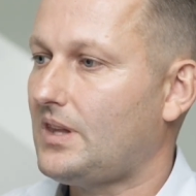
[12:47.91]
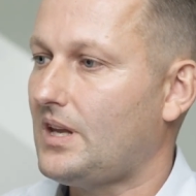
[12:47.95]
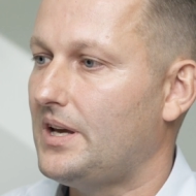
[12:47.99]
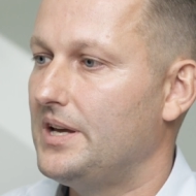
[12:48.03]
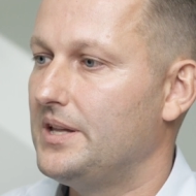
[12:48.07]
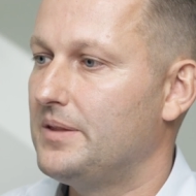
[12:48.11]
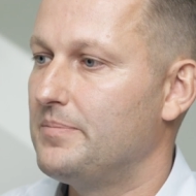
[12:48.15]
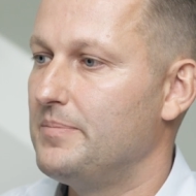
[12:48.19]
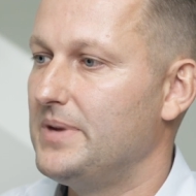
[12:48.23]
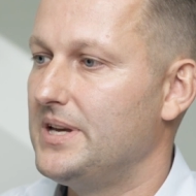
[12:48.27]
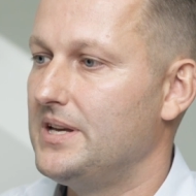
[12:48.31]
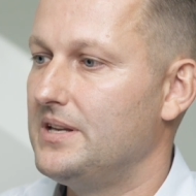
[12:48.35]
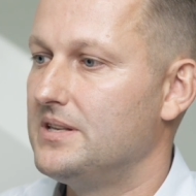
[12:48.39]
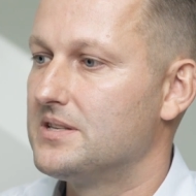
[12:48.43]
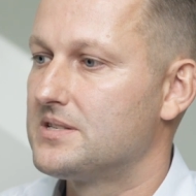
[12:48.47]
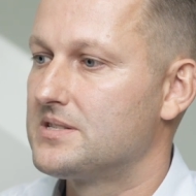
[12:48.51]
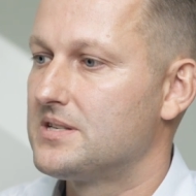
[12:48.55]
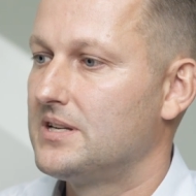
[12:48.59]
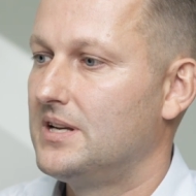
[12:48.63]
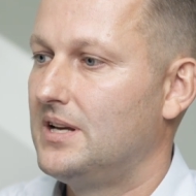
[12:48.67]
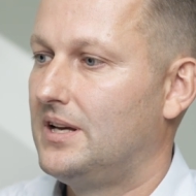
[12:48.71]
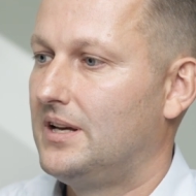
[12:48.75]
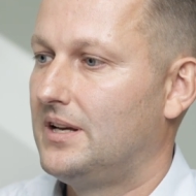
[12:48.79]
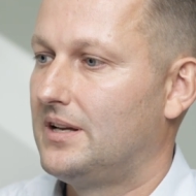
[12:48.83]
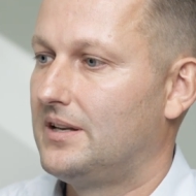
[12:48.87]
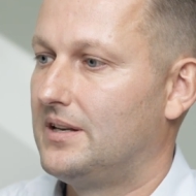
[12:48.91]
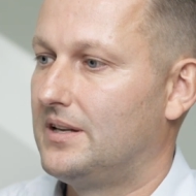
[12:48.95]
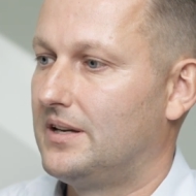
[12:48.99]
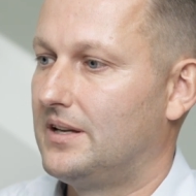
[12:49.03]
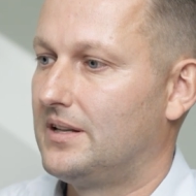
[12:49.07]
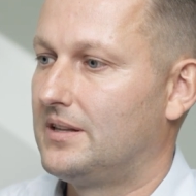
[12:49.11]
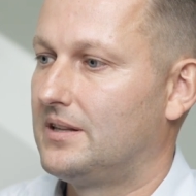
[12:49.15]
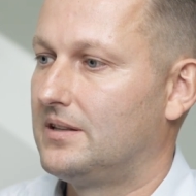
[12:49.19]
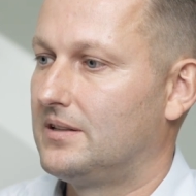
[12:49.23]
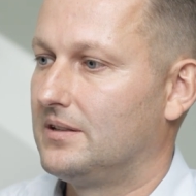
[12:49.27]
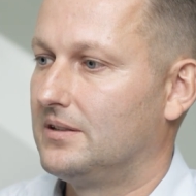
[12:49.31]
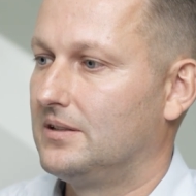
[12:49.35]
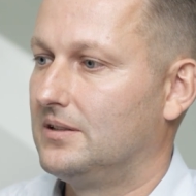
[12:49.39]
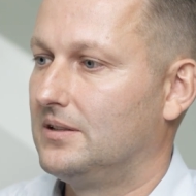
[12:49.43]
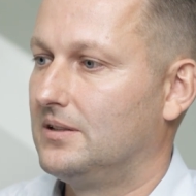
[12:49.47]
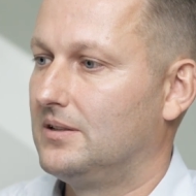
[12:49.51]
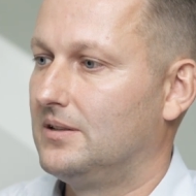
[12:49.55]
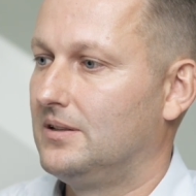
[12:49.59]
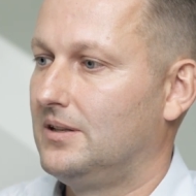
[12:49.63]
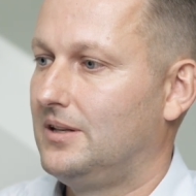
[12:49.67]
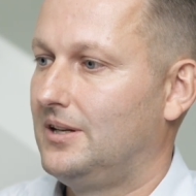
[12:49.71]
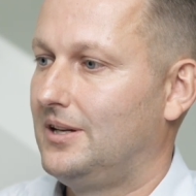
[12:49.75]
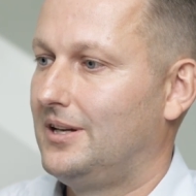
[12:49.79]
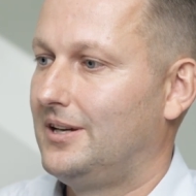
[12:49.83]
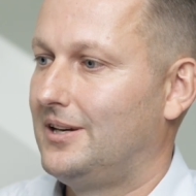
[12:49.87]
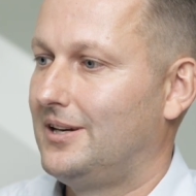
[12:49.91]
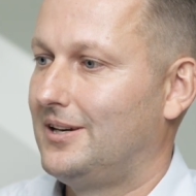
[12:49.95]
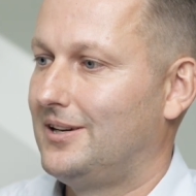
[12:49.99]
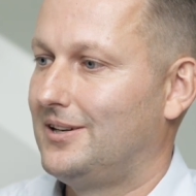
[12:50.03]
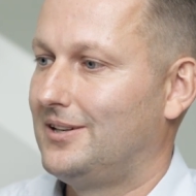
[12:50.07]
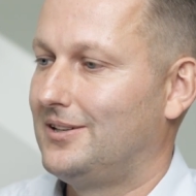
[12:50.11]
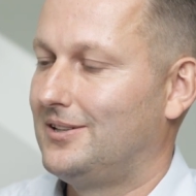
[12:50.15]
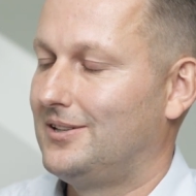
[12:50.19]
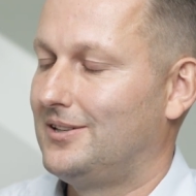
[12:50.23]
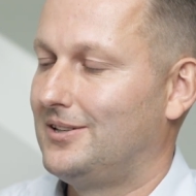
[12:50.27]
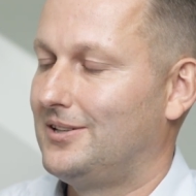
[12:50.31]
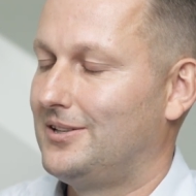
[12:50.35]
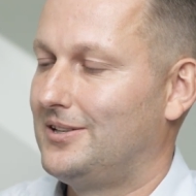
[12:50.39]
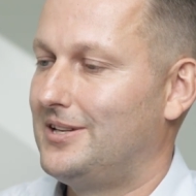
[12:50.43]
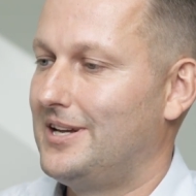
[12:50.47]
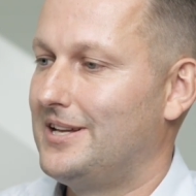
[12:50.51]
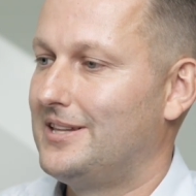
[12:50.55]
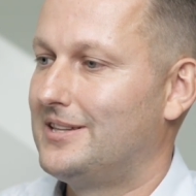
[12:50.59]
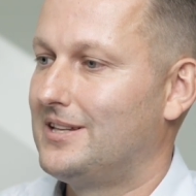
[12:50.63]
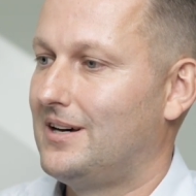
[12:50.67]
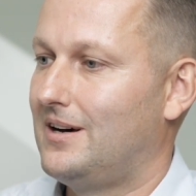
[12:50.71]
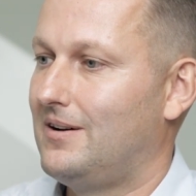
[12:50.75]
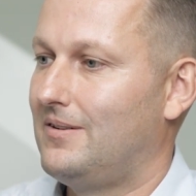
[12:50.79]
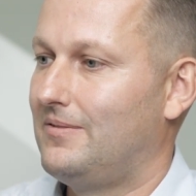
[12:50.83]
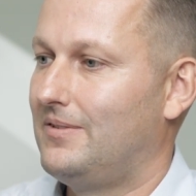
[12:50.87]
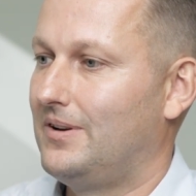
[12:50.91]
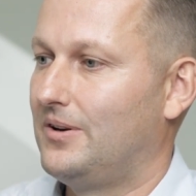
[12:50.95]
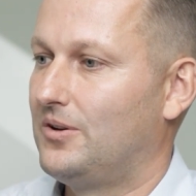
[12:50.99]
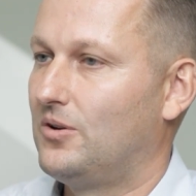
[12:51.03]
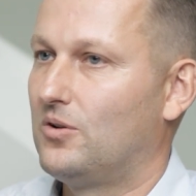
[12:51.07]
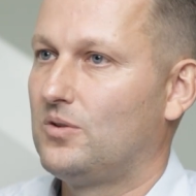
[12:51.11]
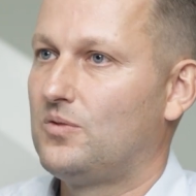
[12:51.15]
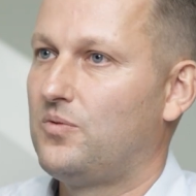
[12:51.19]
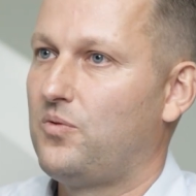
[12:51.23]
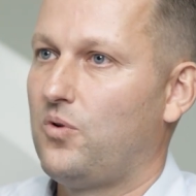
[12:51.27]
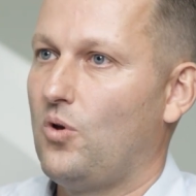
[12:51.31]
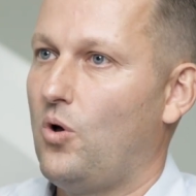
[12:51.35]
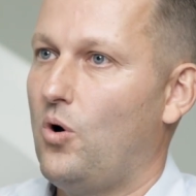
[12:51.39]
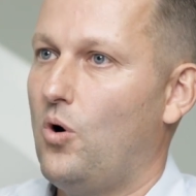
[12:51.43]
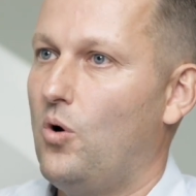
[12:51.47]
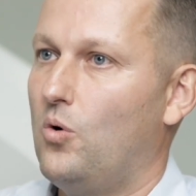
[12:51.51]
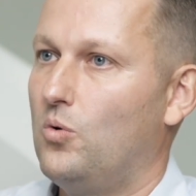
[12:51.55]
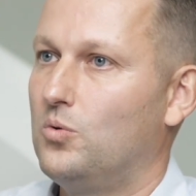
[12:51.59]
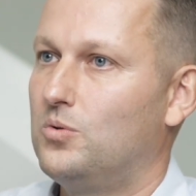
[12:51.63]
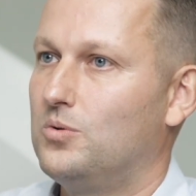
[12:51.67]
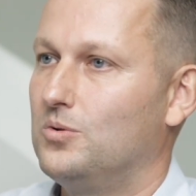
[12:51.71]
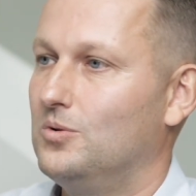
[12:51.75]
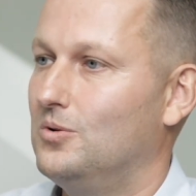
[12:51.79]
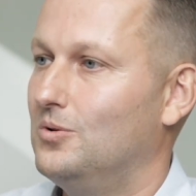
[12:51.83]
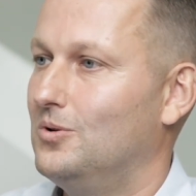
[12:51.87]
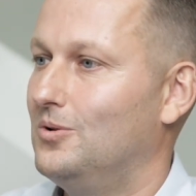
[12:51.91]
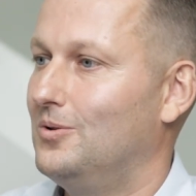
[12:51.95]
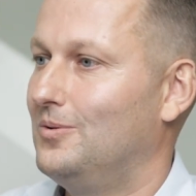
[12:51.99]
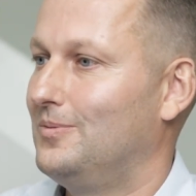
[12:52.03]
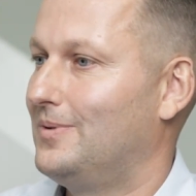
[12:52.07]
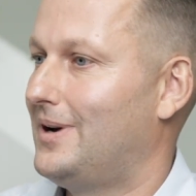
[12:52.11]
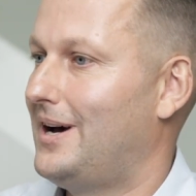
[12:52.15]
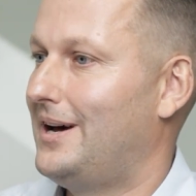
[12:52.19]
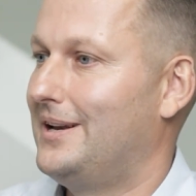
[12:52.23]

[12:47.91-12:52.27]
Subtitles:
It means that data will not flow to